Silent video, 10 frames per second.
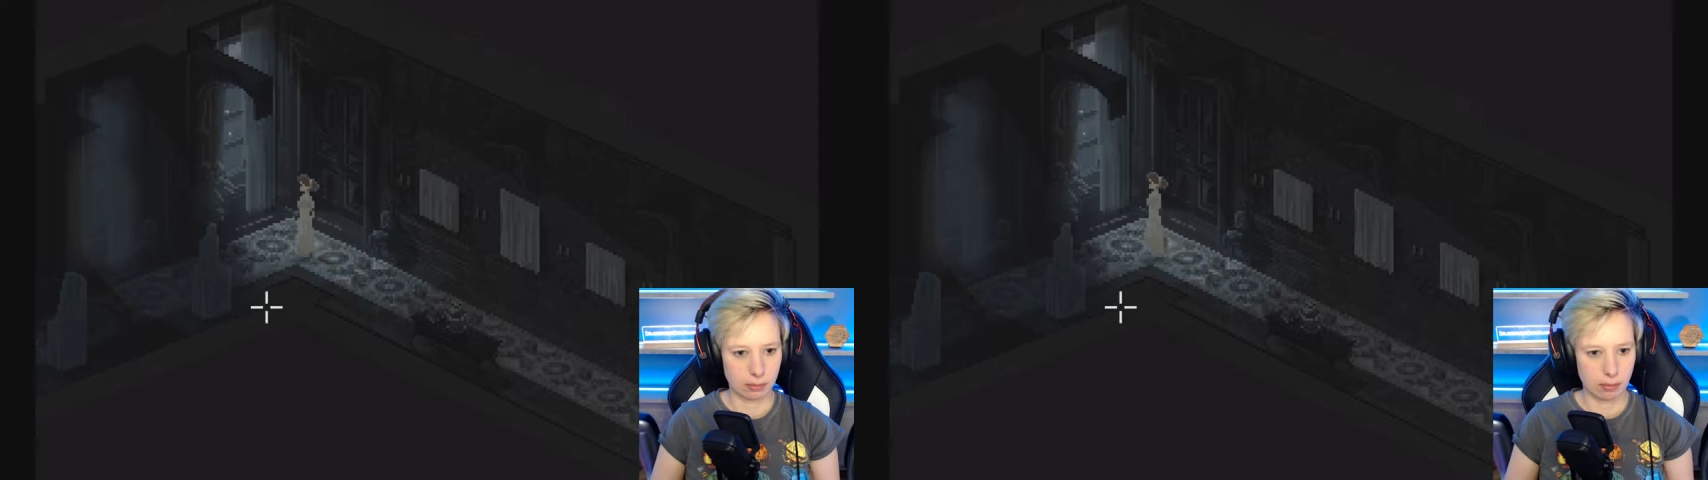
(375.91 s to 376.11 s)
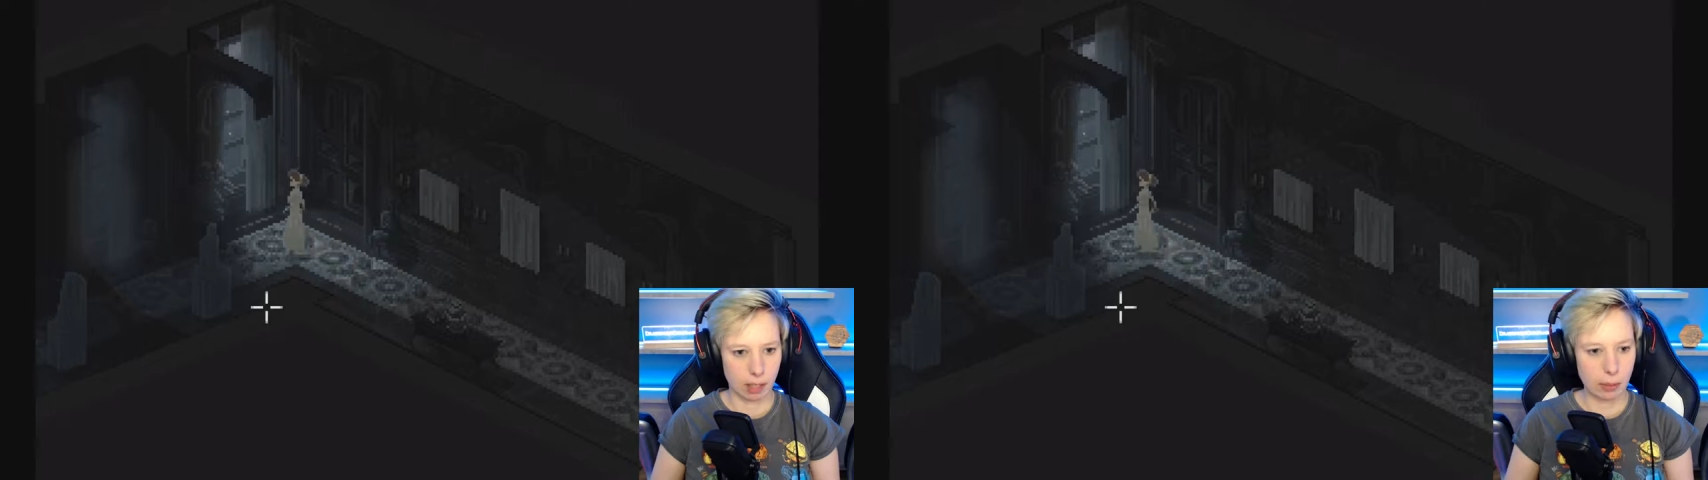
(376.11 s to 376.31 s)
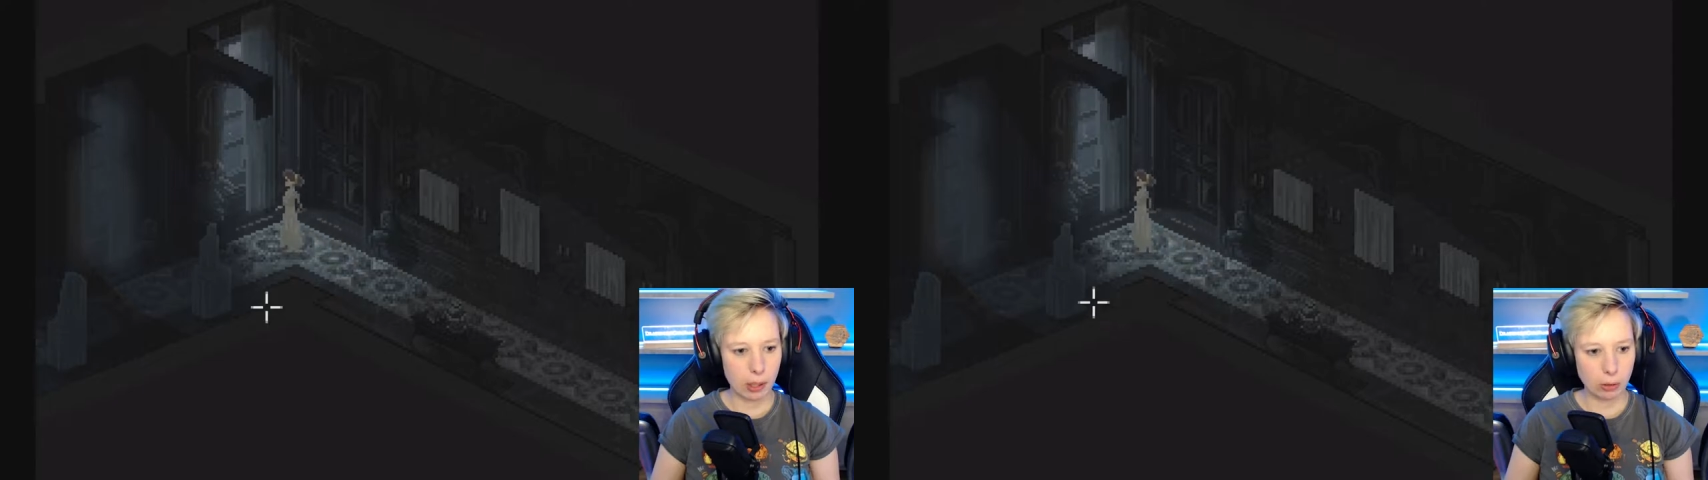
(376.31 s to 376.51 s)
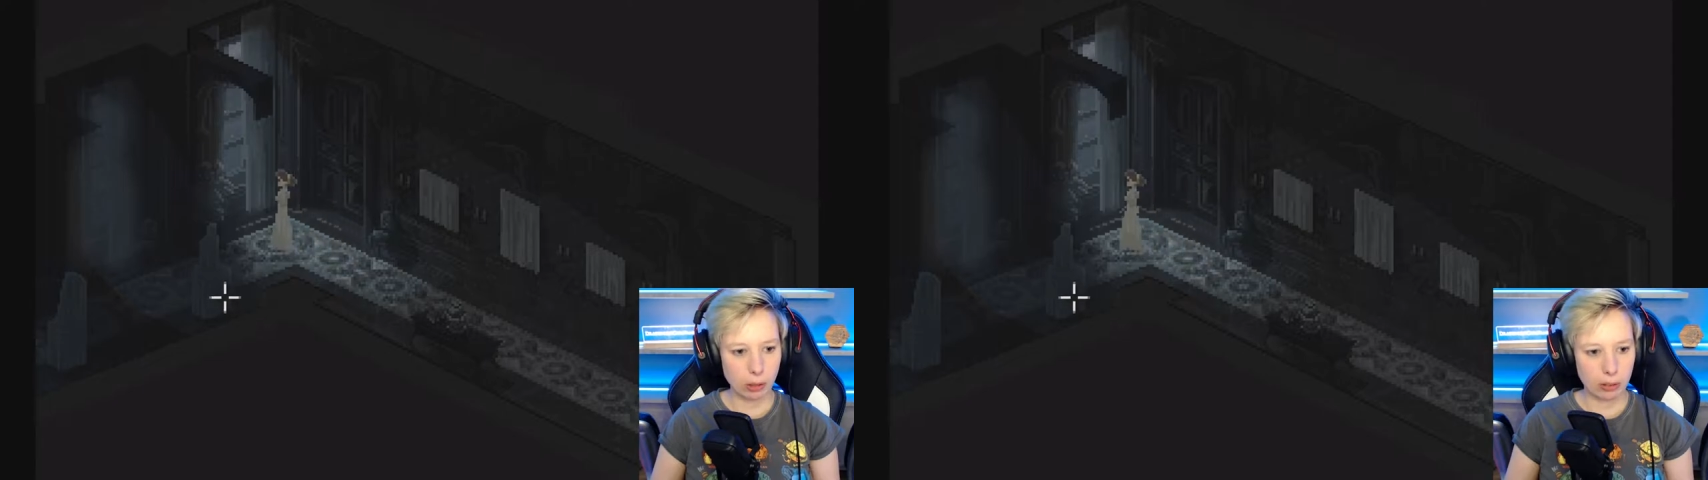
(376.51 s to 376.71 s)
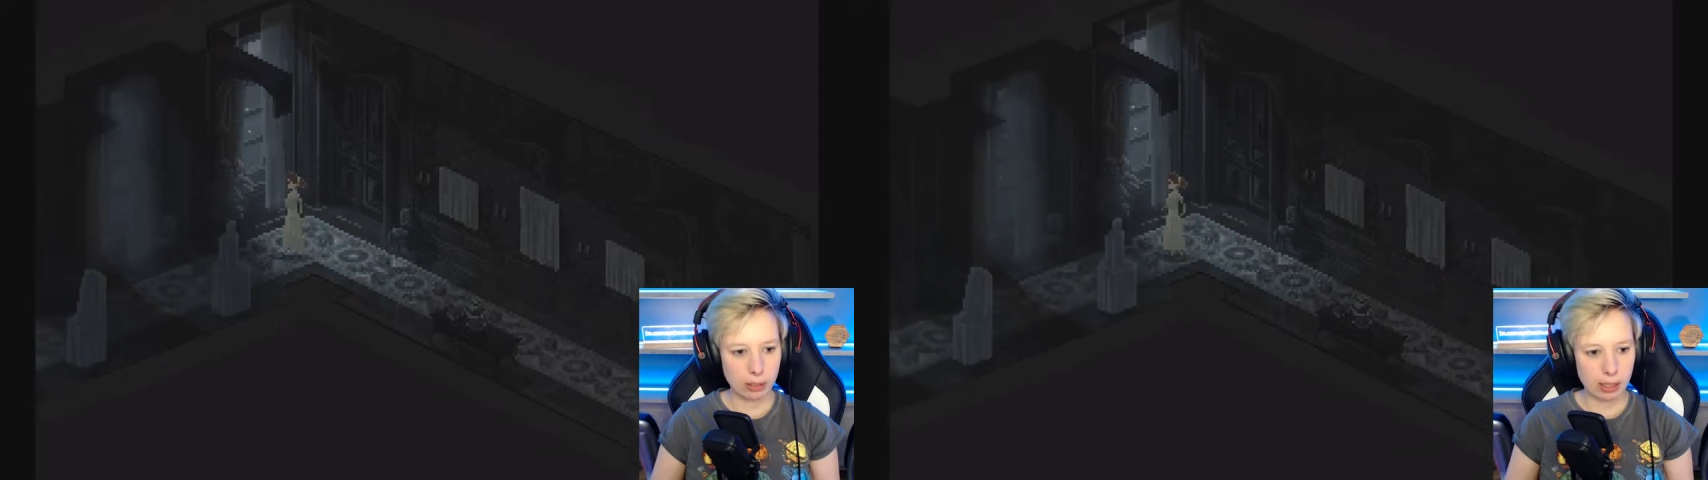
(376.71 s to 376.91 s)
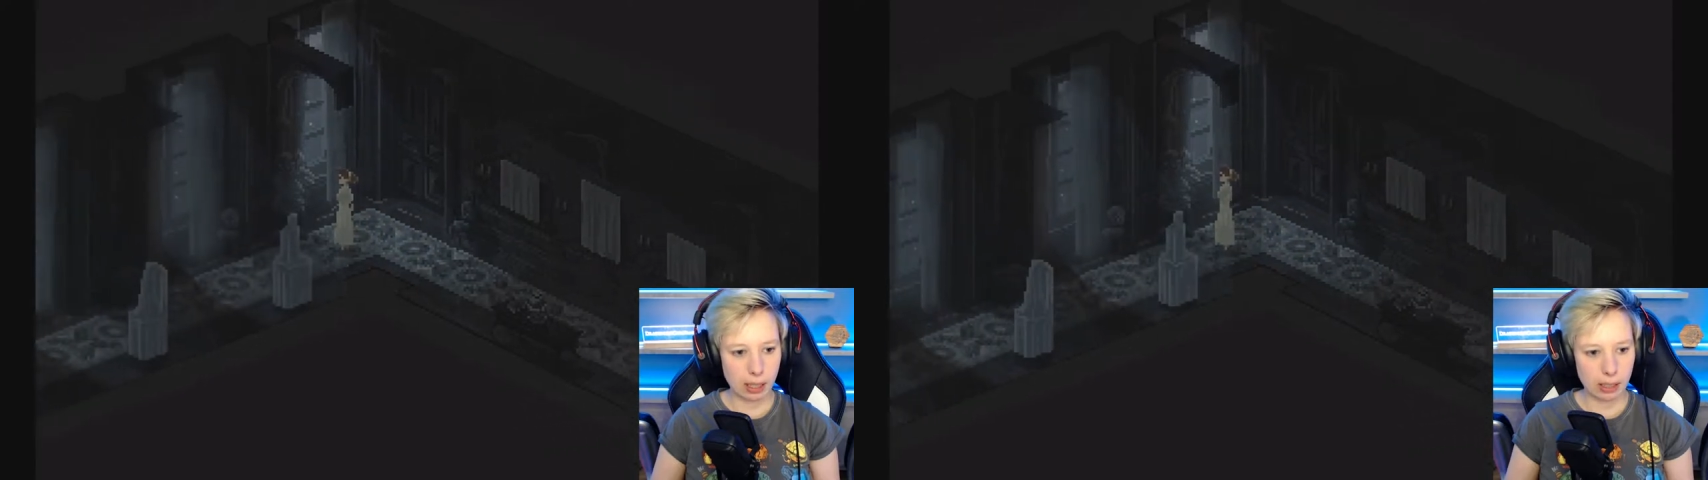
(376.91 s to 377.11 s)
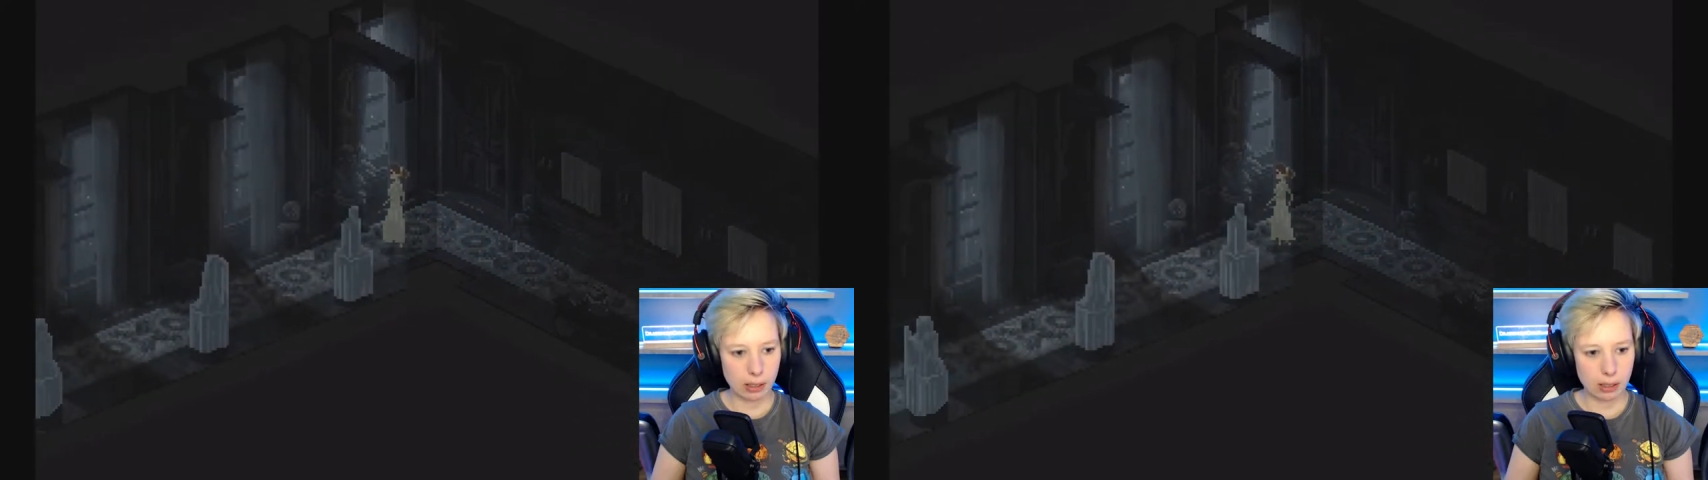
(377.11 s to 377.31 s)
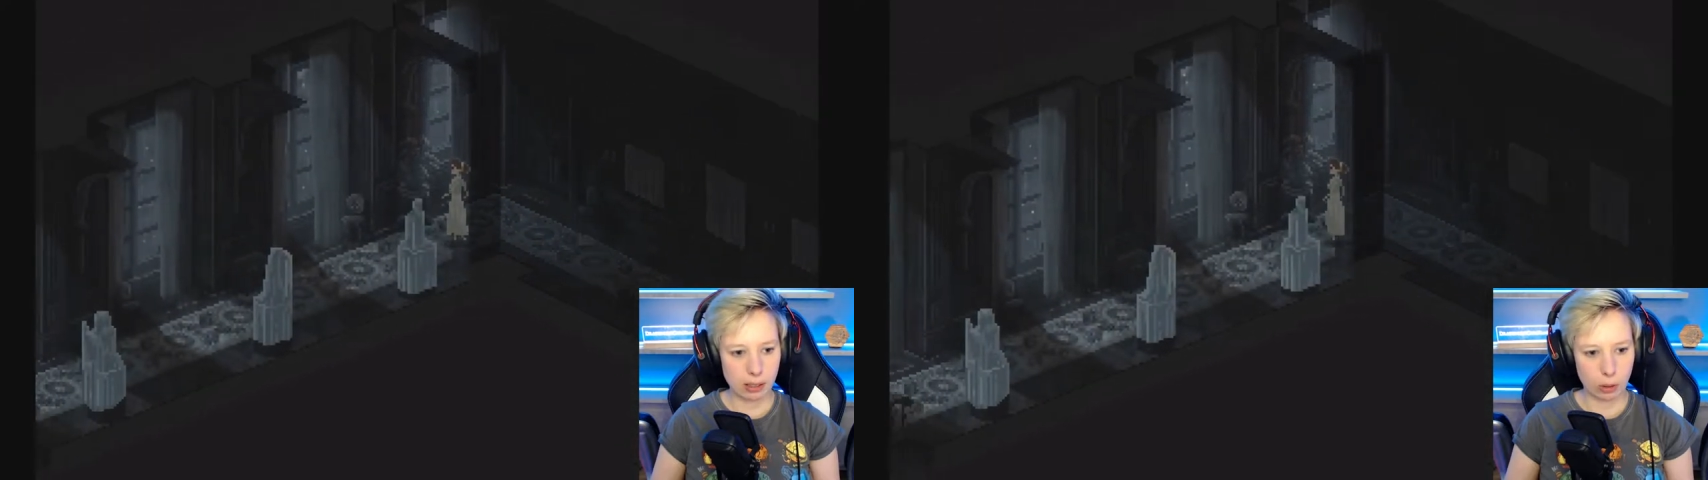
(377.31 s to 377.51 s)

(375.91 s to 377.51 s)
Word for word: Can we go downstairs?